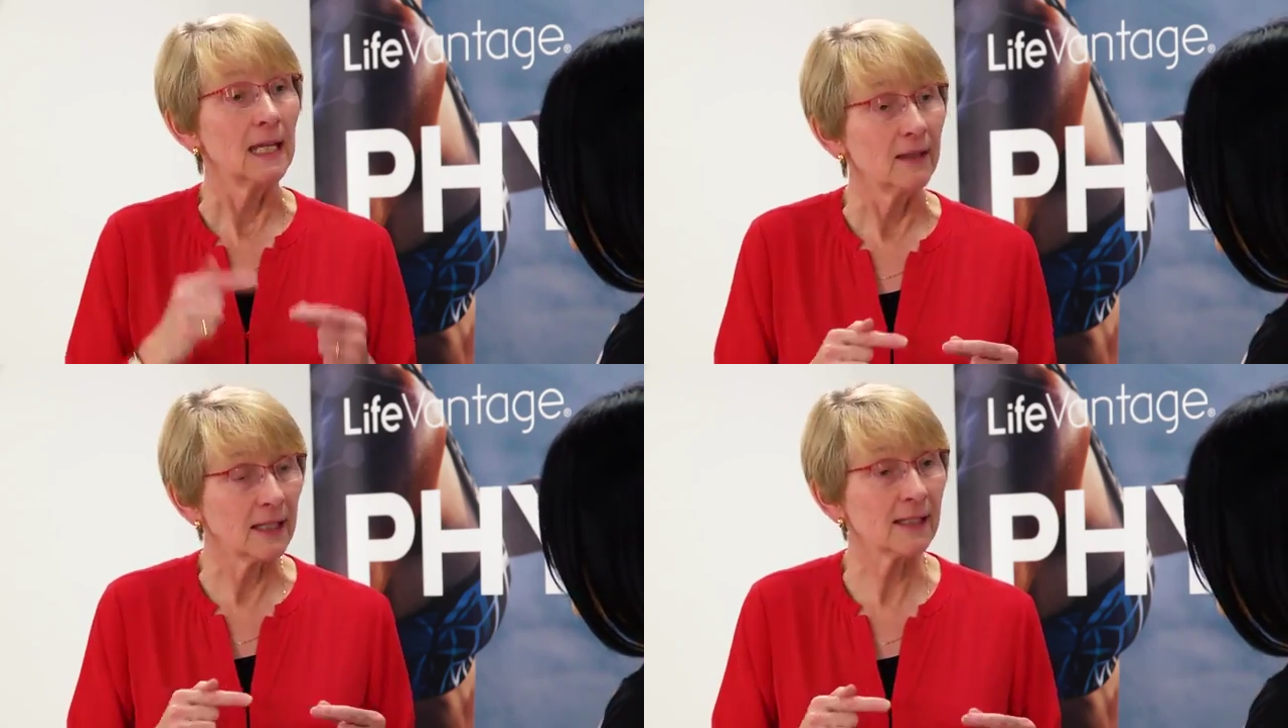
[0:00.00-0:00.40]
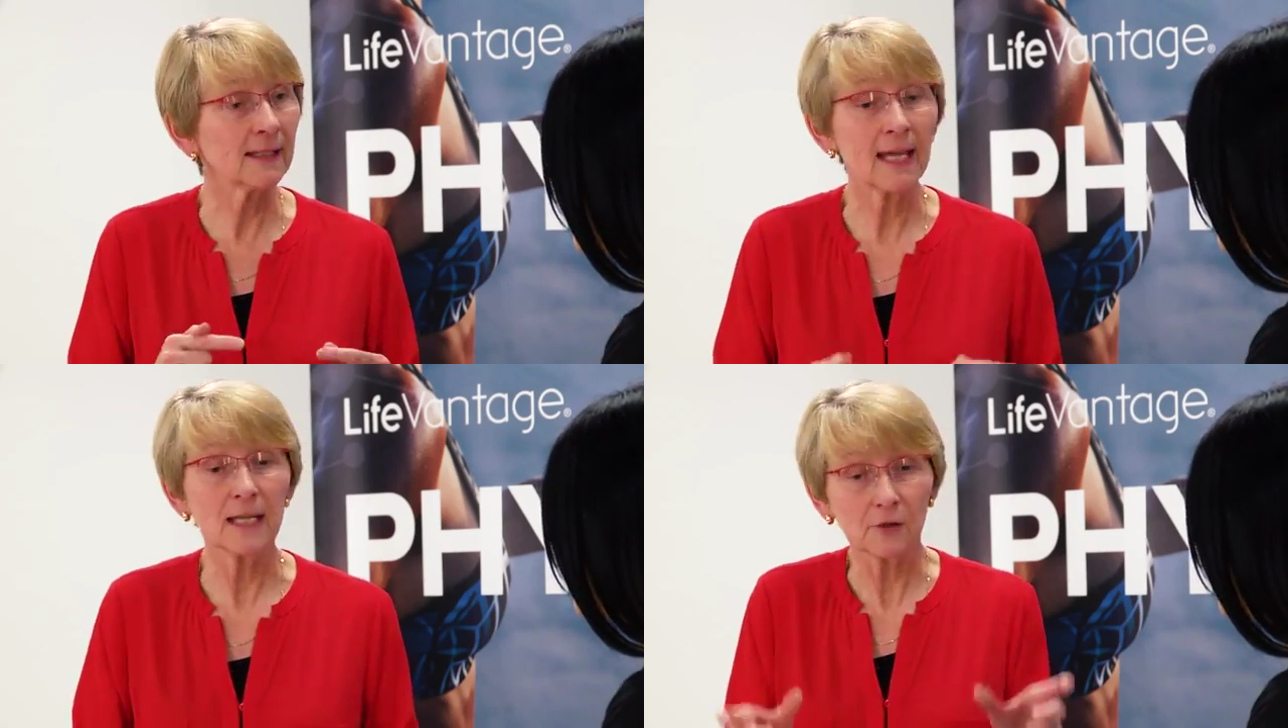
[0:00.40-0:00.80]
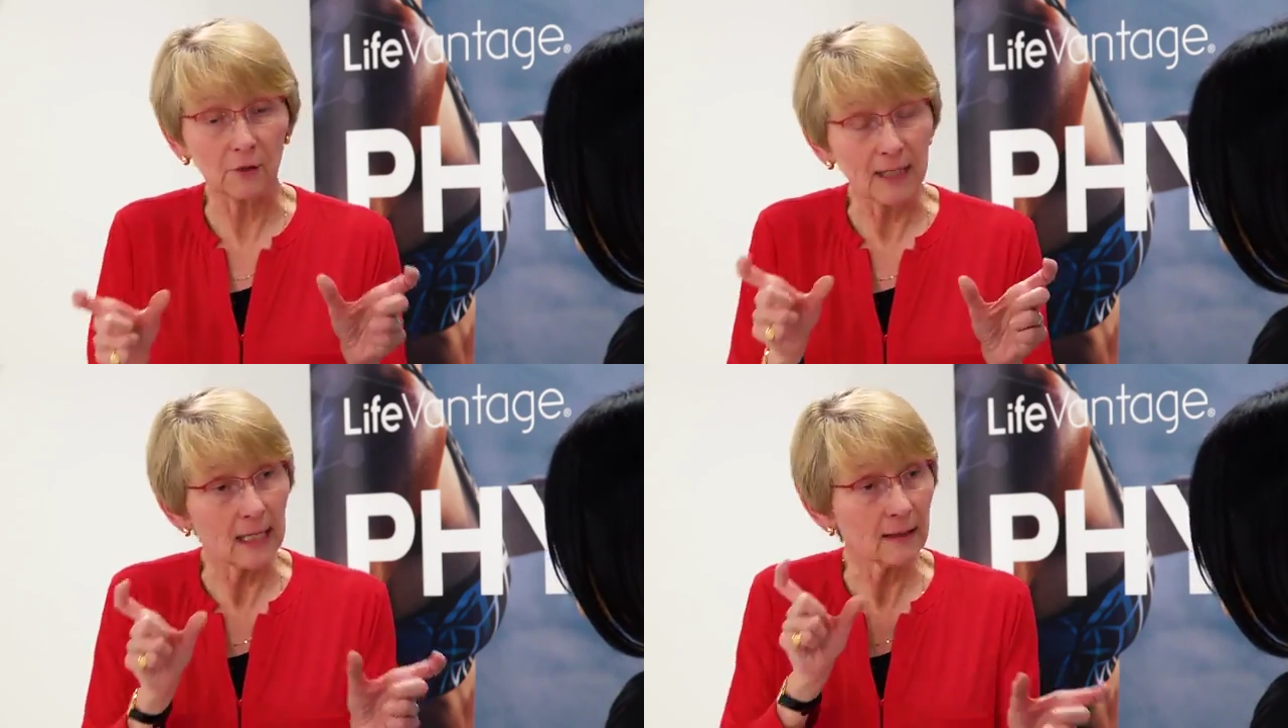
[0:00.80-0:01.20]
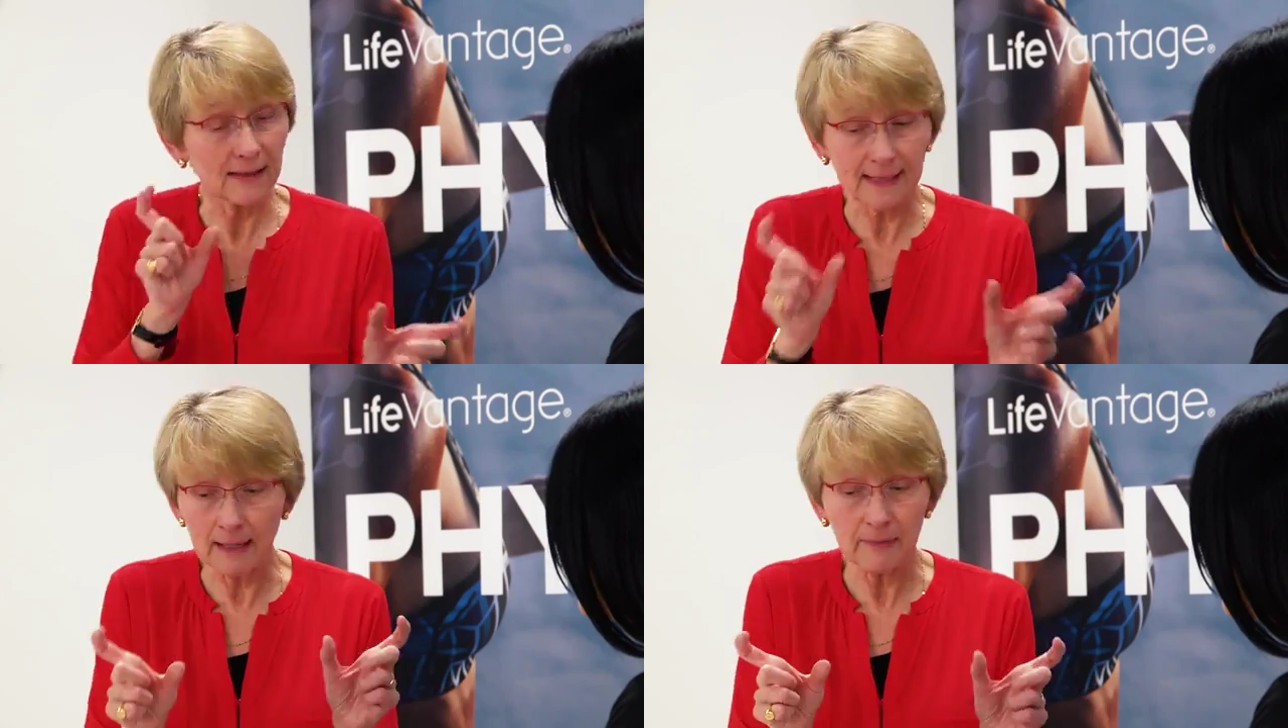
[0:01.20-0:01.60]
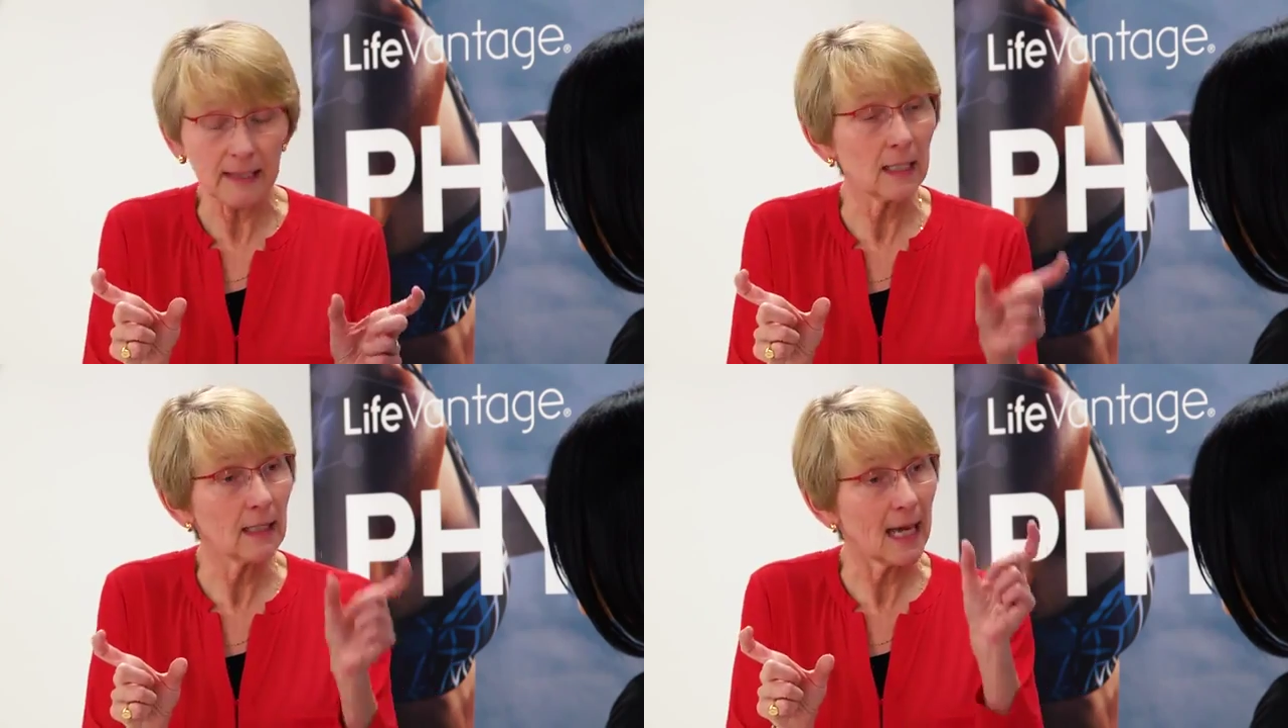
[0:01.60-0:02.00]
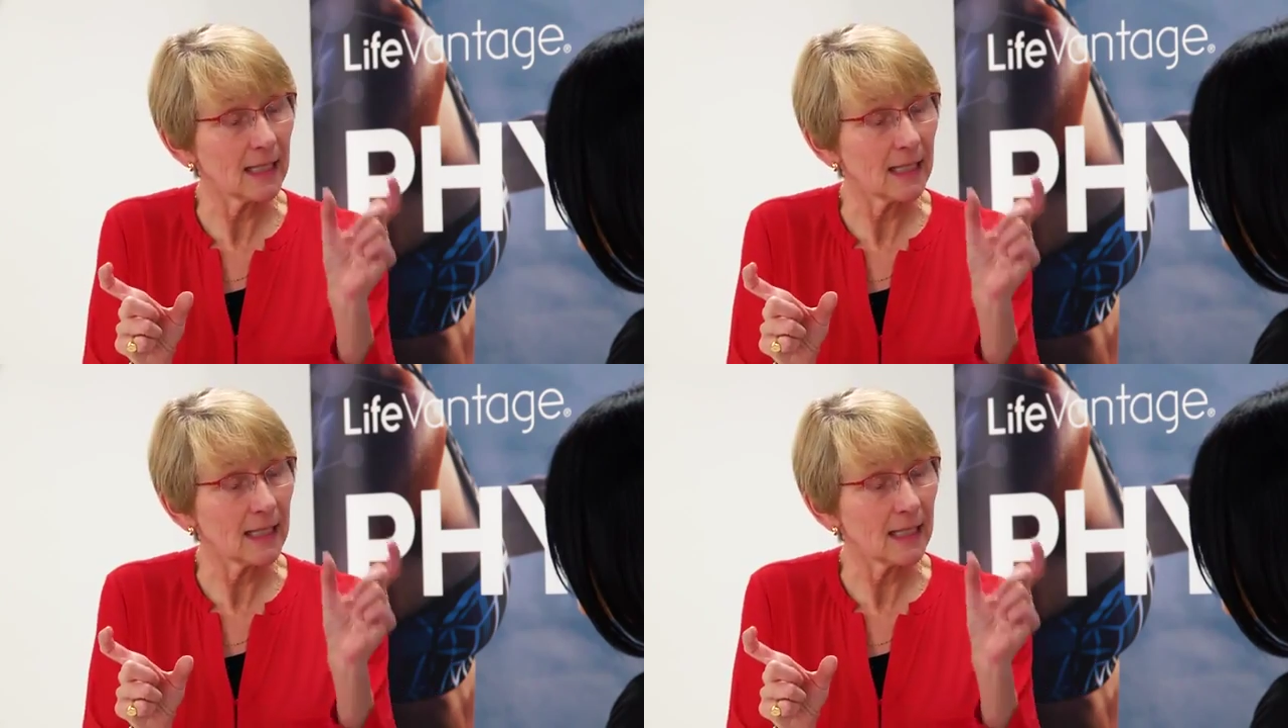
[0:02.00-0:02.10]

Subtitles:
In this case, again, same thing,